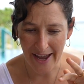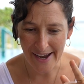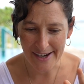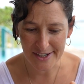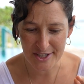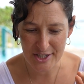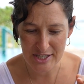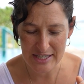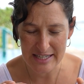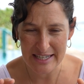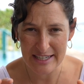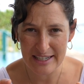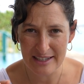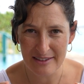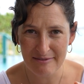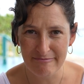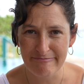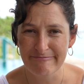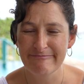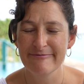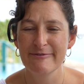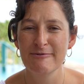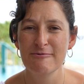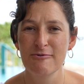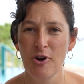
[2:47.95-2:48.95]
actually
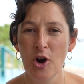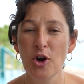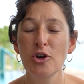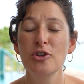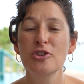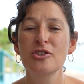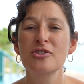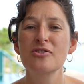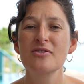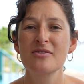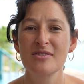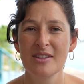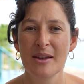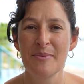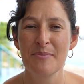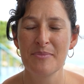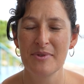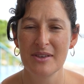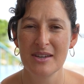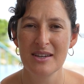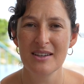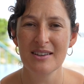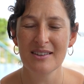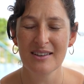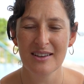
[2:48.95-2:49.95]
wrote
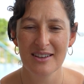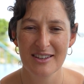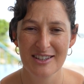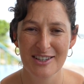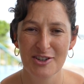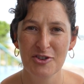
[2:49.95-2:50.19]
something